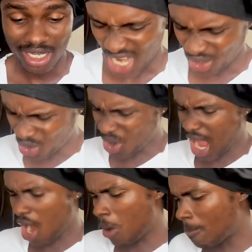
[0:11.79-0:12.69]
I don't know
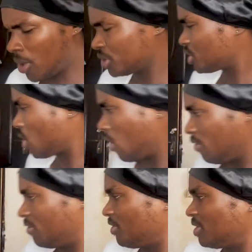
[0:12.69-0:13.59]
how much
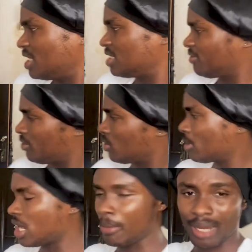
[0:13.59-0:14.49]
of this film
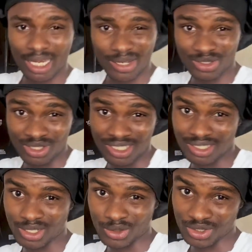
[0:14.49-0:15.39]
I'm allowed to
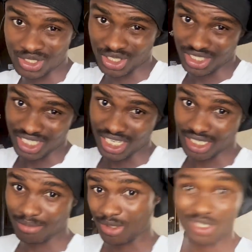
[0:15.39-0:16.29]
disclose just yet,
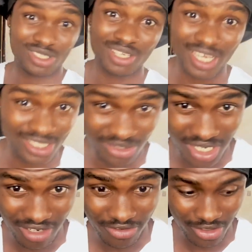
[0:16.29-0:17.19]
because you guys know
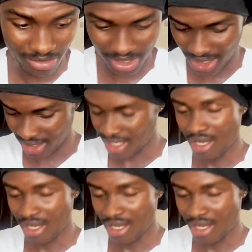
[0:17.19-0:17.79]
how film is.